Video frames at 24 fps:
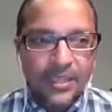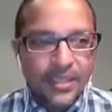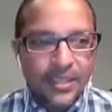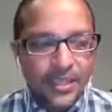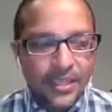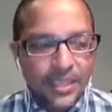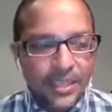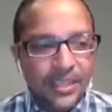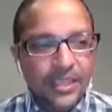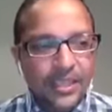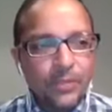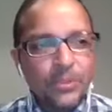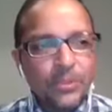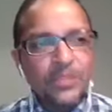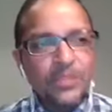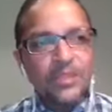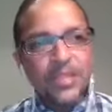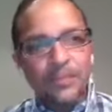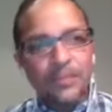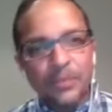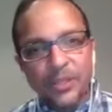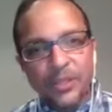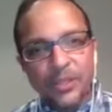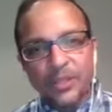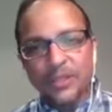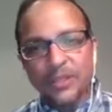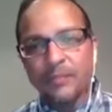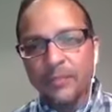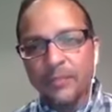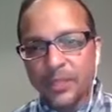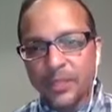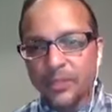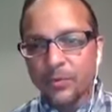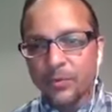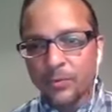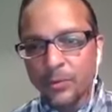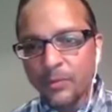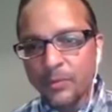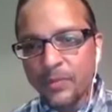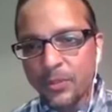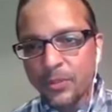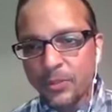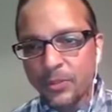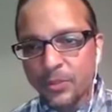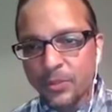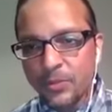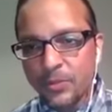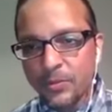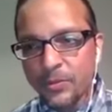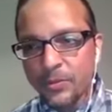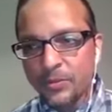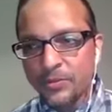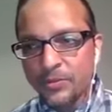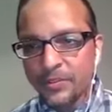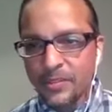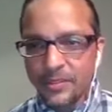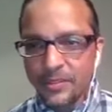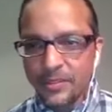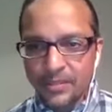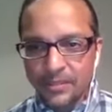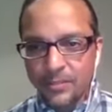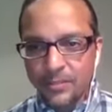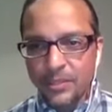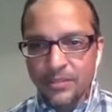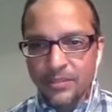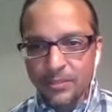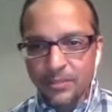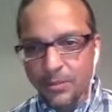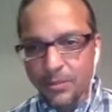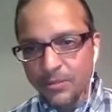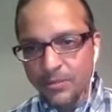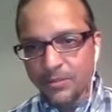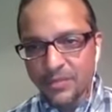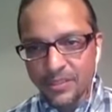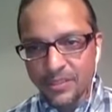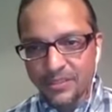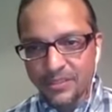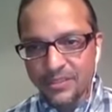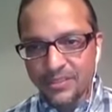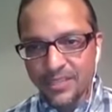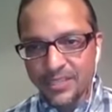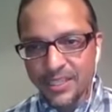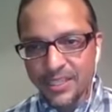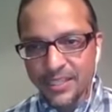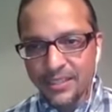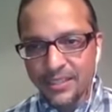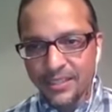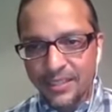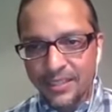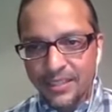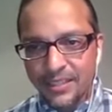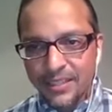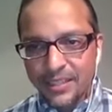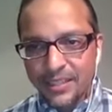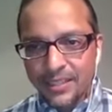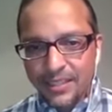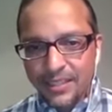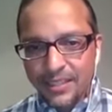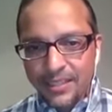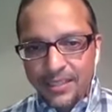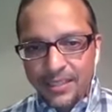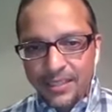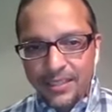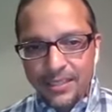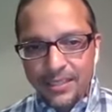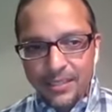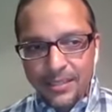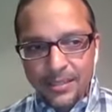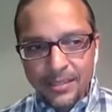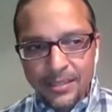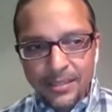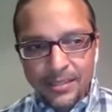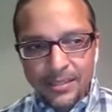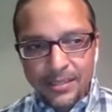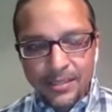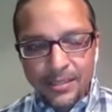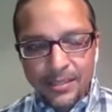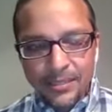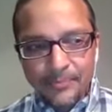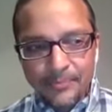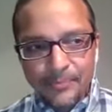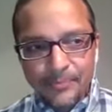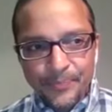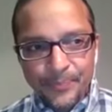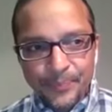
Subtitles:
And they put it in a bigger room than usual so that there could be social distancing, and to